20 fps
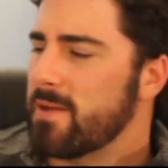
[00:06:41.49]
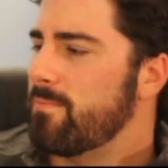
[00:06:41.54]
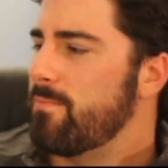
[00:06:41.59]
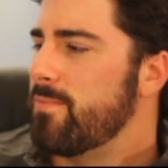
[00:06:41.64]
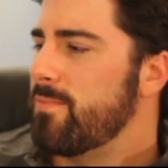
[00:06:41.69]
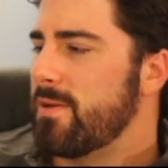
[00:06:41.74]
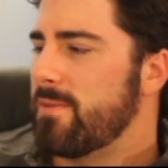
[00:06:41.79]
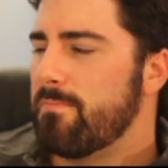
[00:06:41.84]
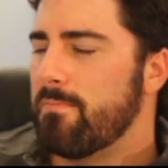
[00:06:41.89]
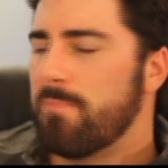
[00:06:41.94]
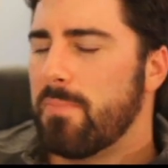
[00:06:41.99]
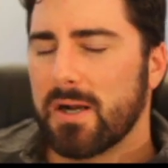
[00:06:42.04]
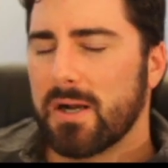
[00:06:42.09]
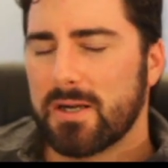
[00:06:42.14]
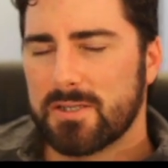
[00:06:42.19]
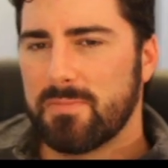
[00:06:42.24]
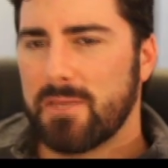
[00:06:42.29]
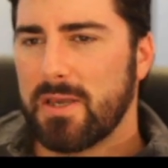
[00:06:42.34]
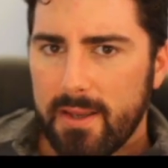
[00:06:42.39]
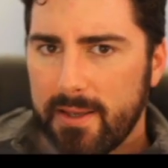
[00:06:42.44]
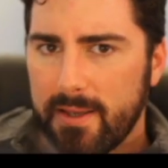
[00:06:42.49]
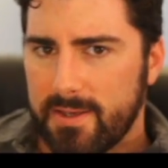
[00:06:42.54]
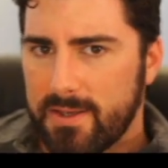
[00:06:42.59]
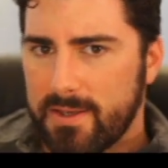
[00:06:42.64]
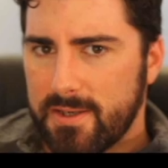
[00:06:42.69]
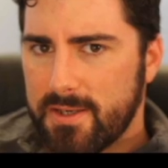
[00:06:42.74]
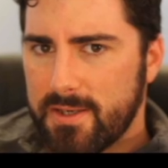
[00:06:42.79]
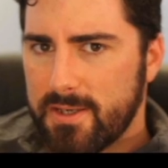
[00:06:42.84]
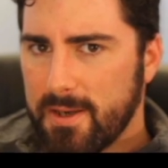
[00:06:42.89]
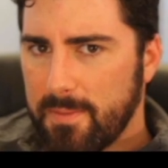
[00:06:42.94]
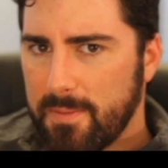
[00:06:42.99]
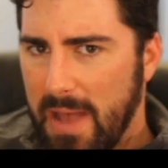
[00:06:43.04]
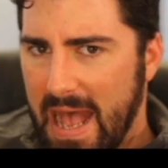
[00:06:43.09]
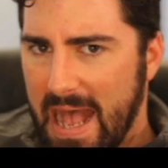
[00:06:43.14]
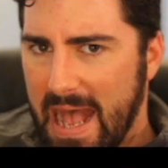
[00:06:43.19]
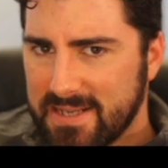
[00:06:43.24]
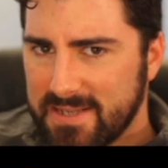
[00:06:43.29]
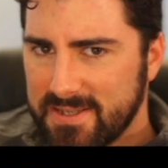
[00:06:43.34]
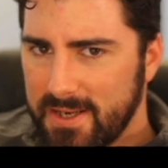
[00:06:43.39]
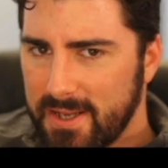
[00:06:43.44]
that bugs me.
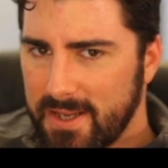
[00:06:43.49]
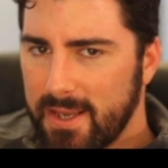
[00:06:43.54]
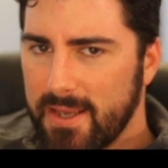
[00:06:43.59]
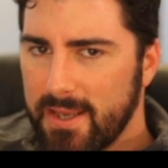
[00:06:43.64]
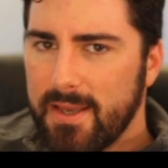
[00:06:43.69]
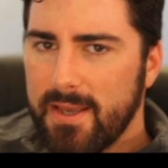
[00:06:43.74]
Capacity.